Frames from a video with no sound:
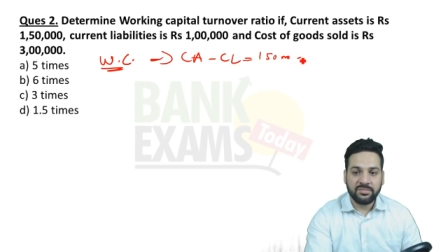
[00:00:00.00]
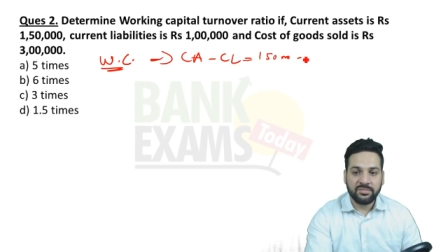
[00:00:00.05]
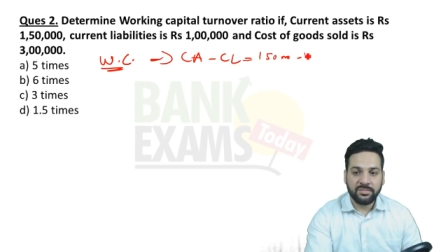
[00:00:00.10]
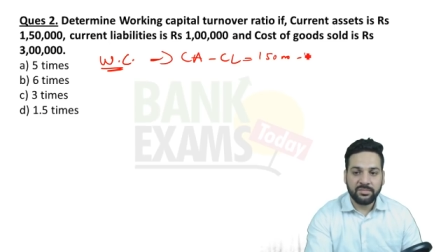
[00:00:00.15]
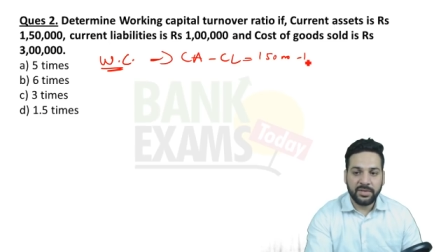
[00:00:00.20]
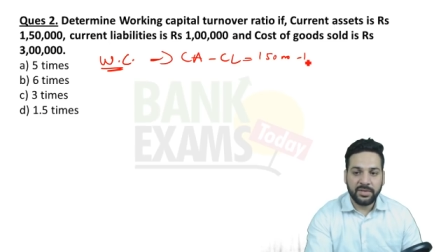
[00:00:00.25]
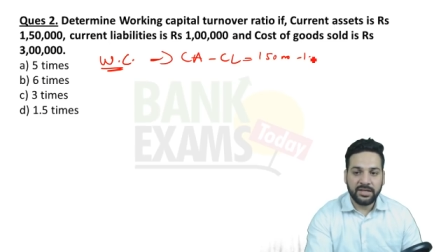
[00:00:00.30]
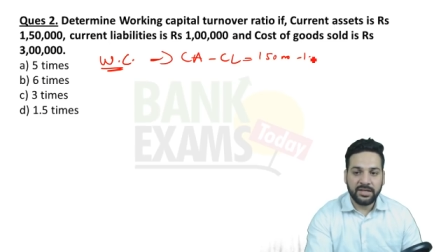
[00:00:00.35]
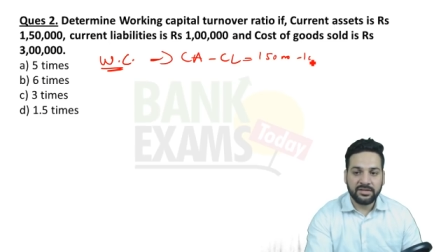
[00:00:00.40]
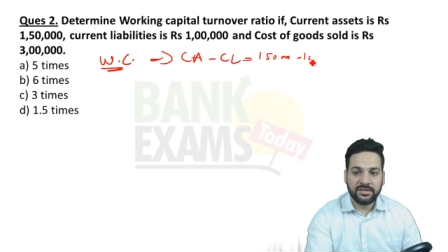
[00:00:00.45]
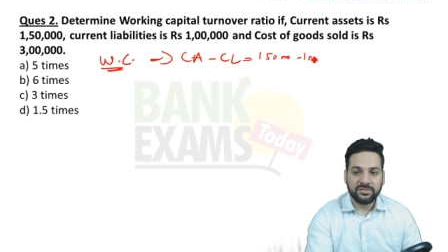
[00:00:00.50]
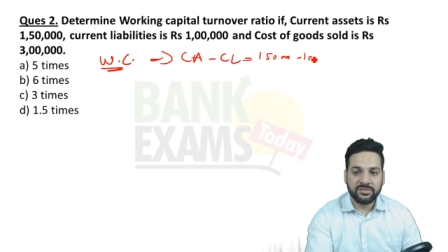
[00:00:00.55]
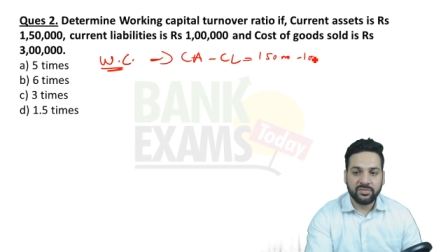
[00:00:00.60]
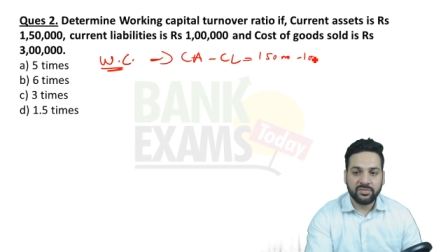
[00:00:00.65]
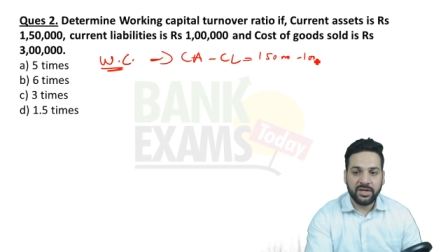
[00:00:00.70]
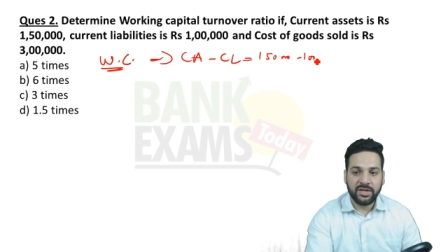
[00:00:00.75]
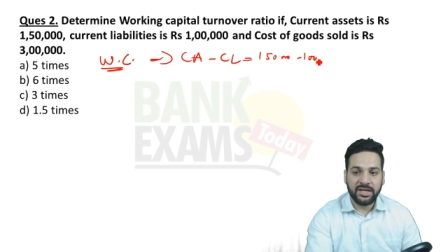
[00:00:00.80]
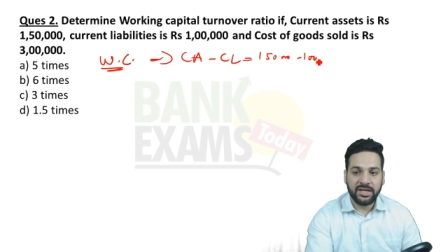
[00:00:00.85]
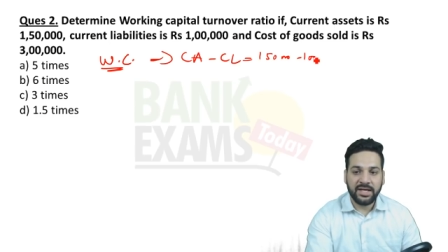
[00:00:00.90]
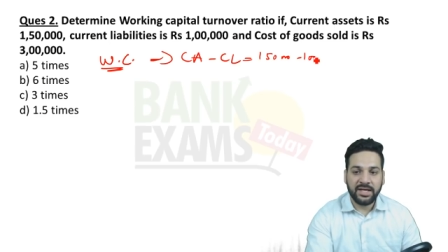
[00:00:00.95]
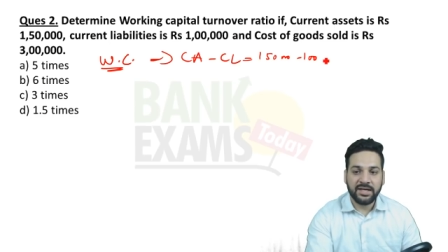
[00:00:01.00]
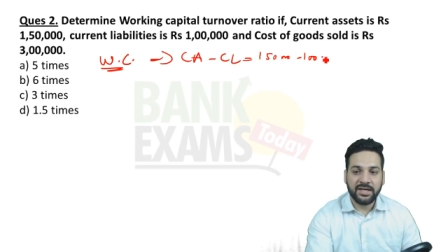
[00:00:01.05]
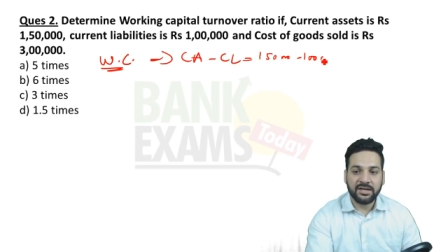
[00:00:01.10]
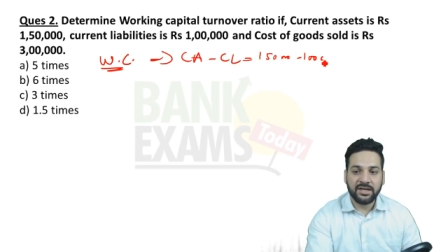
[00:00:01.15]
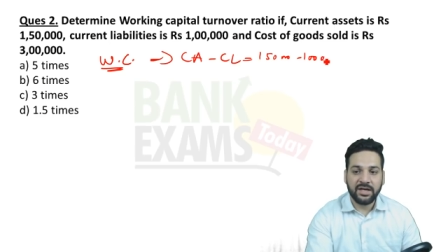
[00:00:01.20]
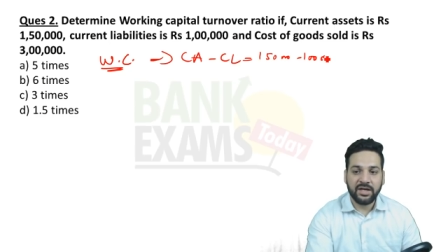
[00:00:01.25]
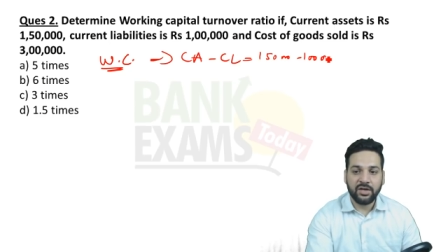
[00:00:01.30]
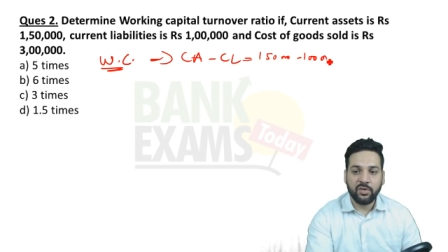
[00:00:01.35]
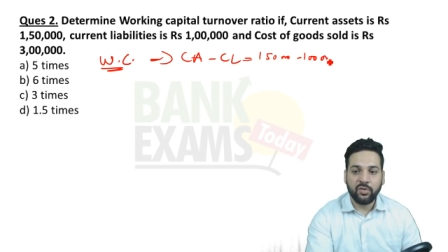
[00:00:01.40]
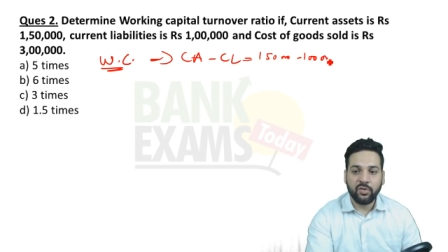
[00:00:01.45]
minus 1 lakh
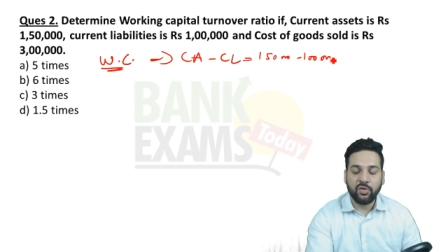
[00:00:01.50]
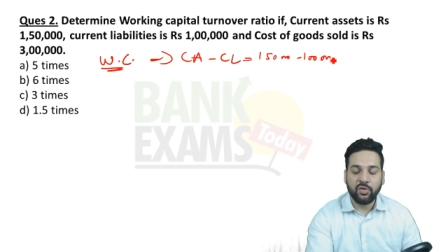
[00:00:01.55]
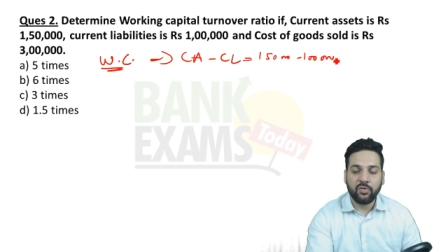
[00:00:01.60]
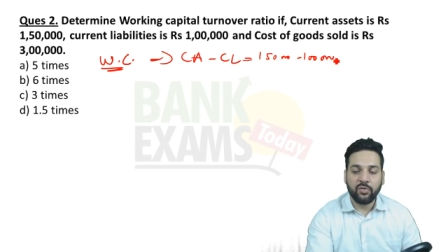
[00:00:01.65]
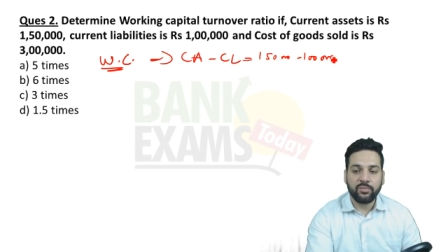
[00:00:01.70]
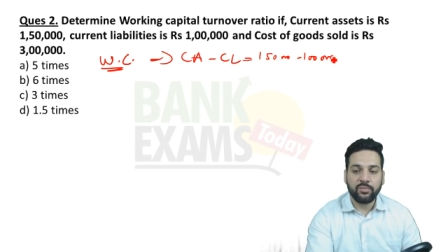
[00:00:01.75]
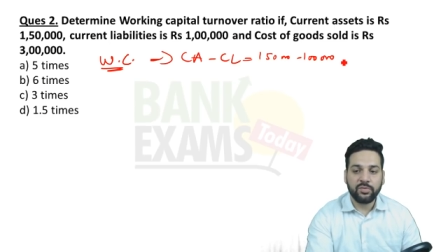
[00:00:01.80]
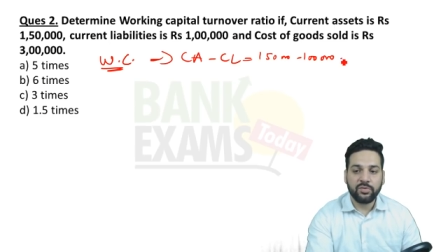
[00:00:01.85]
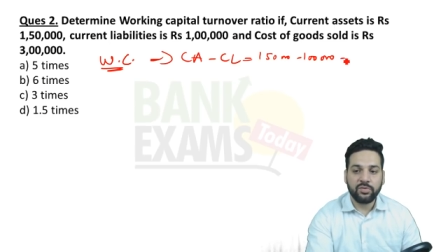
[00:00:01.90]
i hope